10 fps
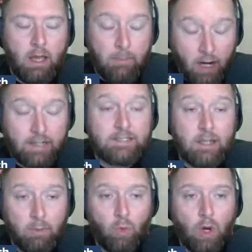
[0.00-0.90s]

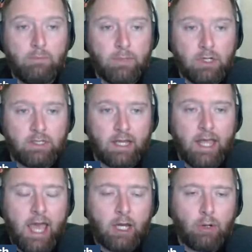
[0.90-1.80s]
America's number one meal
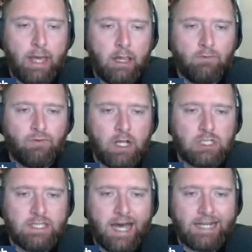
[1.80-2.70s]
kit. Go to
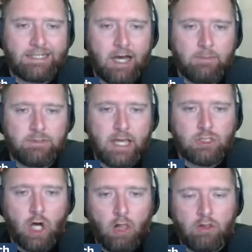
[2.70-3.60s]

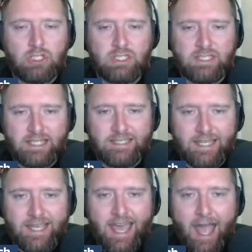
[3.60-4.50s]

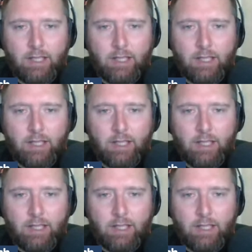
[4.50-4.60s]
HelloFresh.com/college60